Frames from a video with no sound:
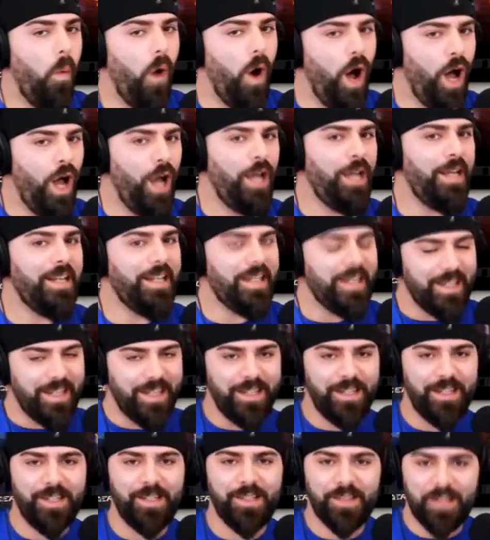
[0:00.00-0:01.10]
What
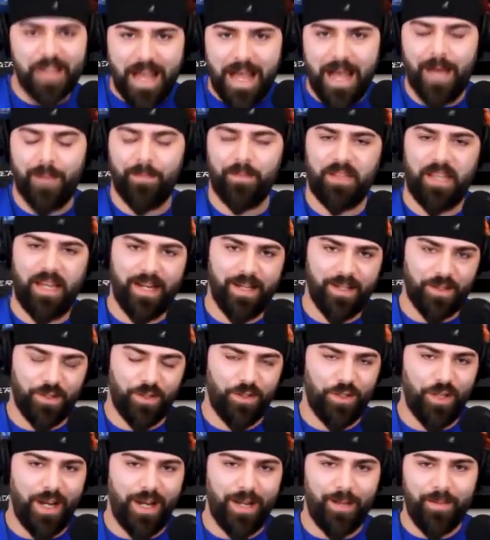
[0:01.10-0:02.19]
is up, ladies and
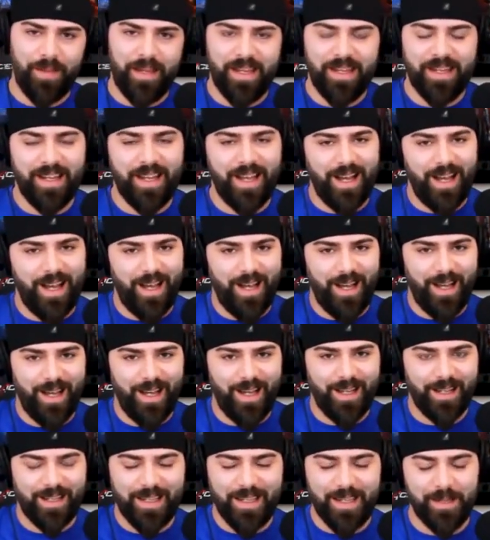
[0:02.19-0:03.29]
gentlemen?
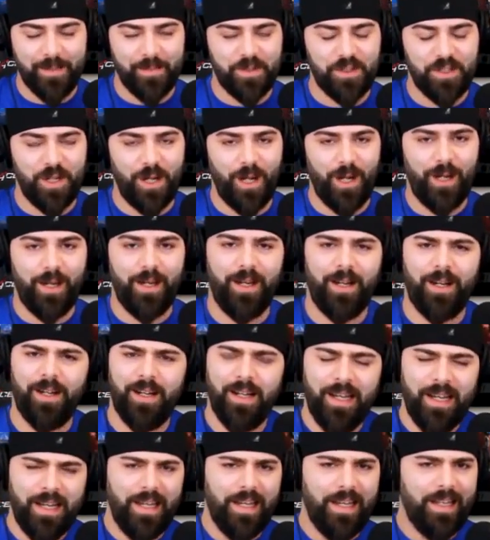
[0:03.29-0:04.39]
Keemstar here.
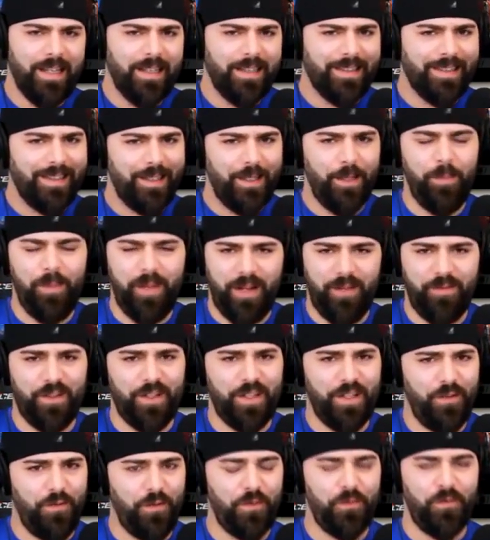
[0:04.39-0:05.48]
Little bit of a
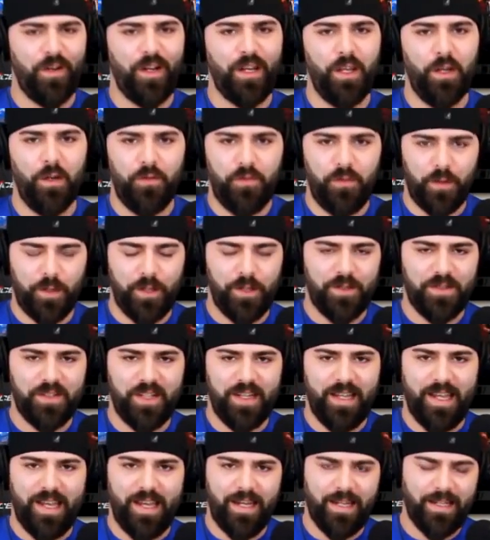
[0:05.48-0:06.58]
different video for you
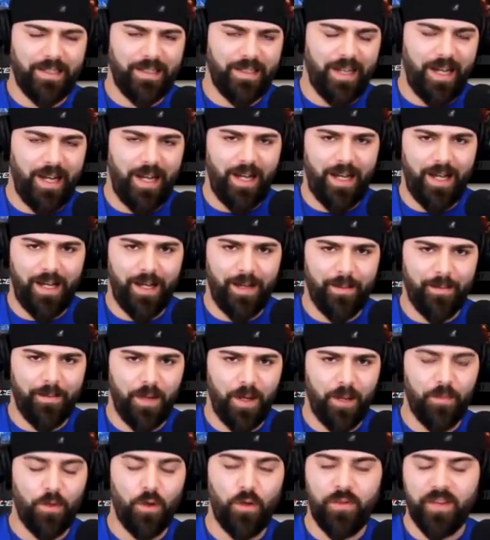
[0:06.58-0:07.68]
today.
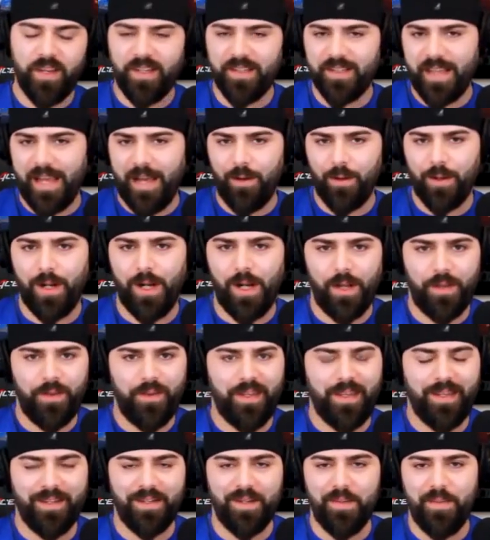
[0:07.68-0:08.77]
A movie is out called
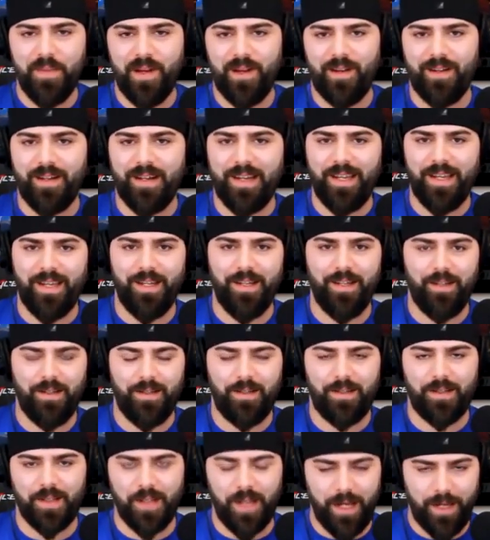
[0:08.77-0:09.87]
The American
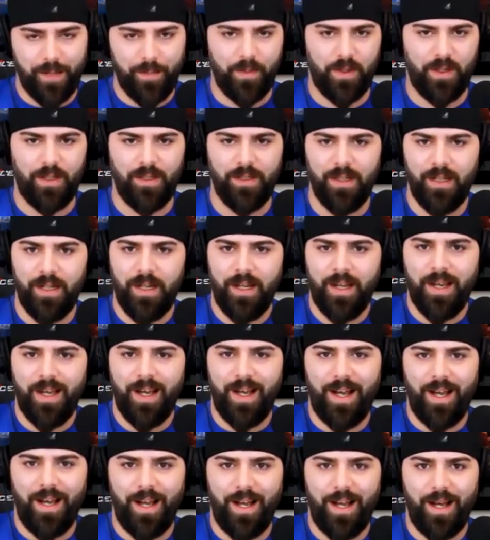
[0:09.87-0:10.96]
Sniper,
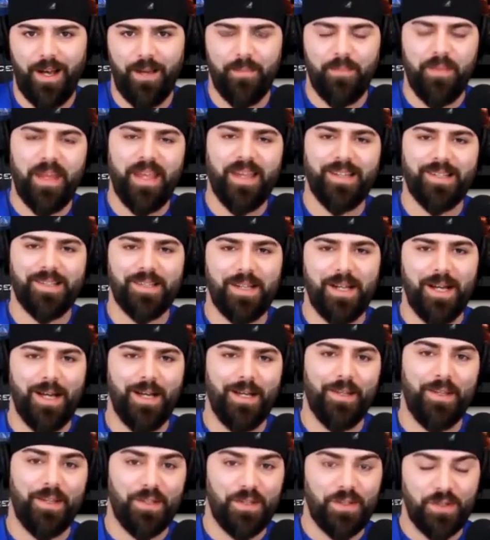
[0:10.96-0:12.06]
based
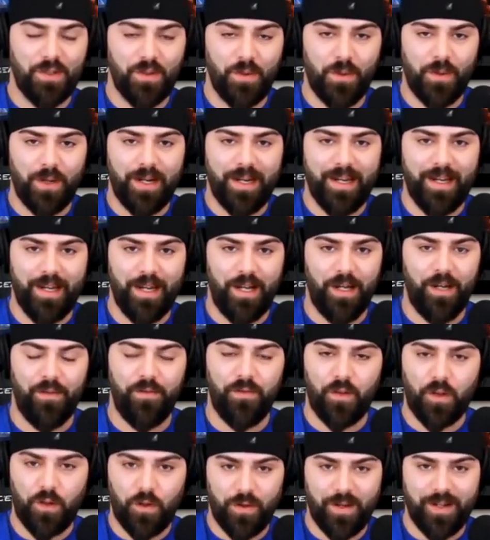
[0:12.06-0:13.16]
on the story
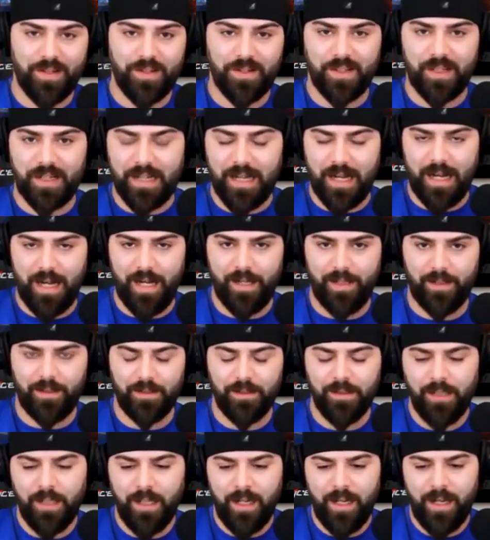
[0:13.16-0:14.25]
of Chris
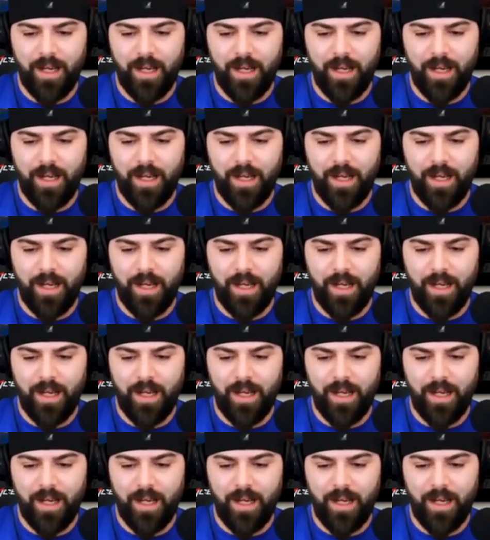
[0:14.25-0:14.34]
Kyle.